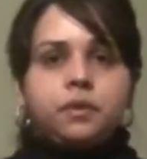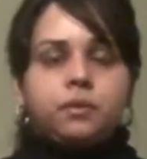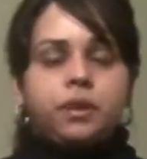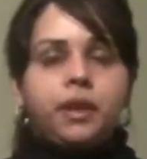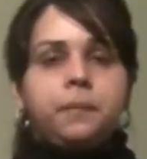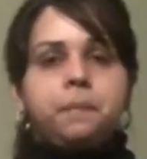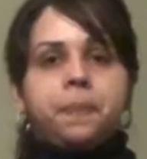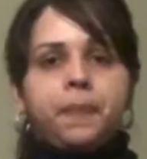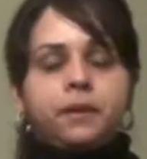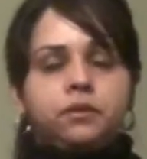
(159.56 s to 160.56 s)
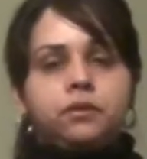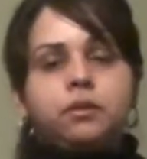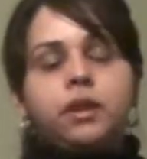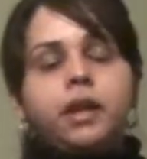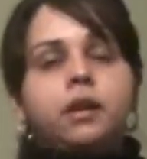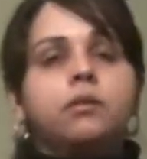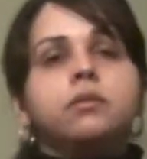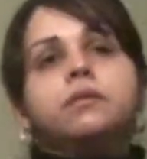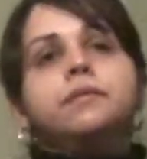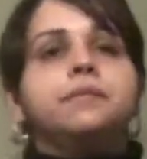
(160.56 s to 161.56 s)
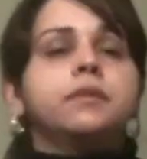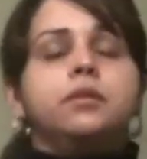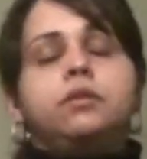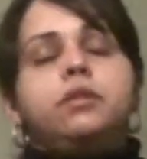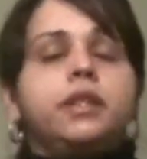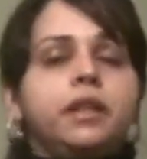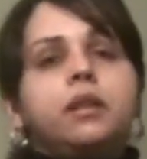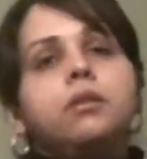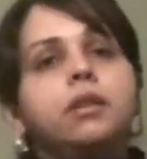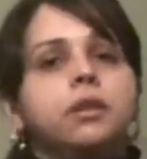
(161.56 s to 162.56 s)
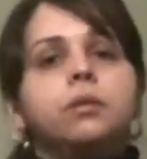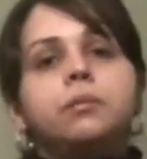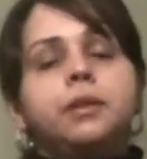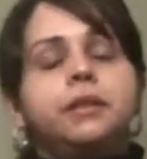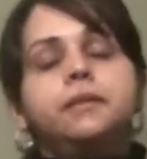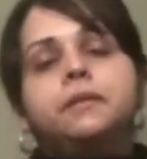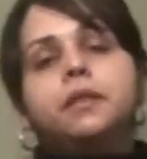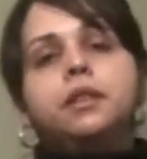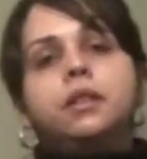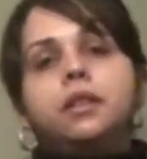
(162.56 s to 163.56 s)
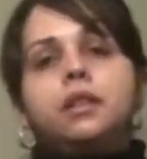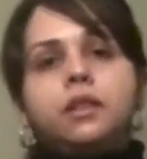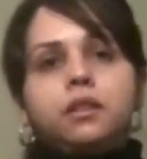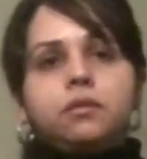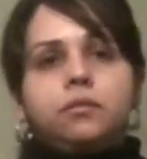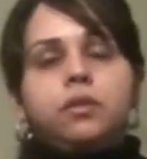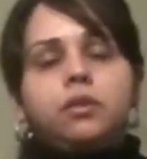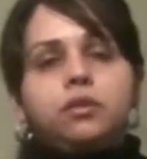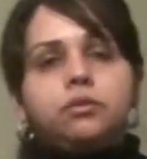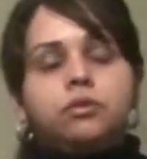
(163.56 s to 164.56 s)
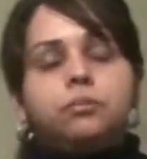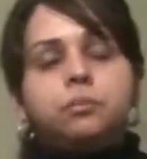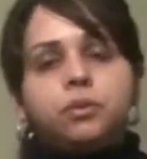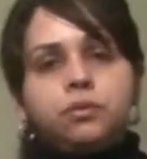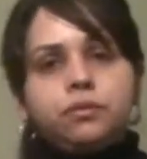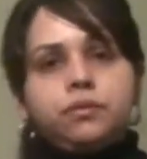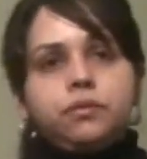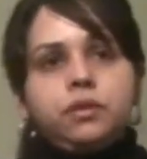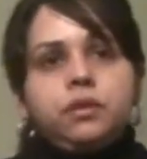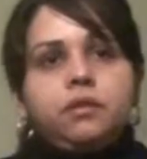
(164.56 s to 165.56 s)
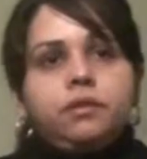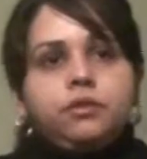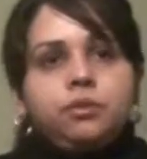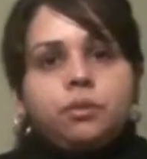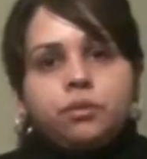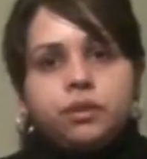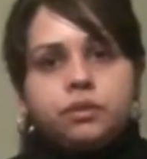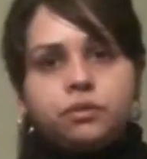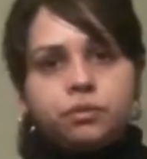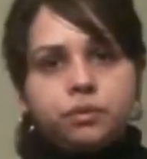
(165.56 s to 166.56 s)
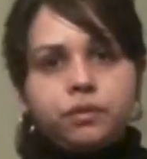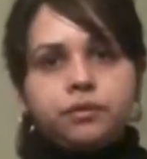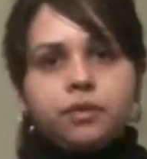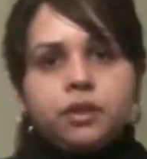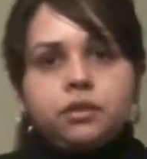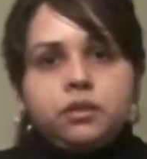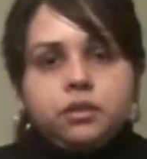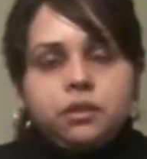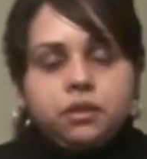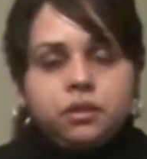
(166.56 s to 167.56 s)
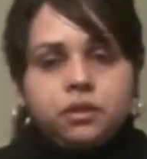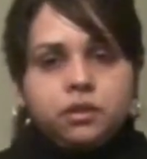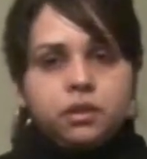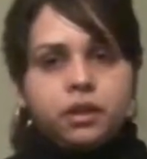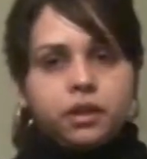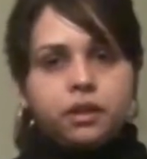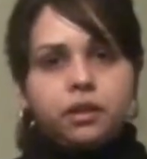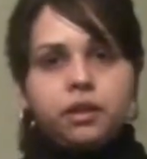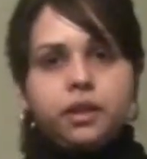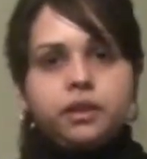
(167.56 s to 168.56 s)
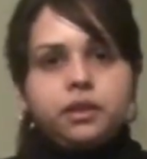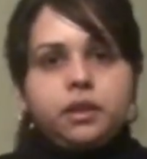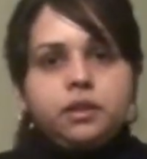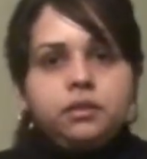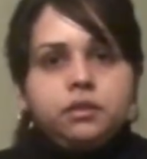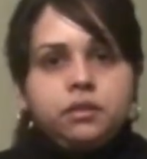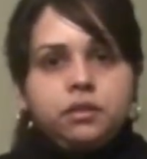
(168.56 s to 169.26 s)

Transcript: Okay, so now, you check it out a little bit. We're going to move the shoulders to the front, like this,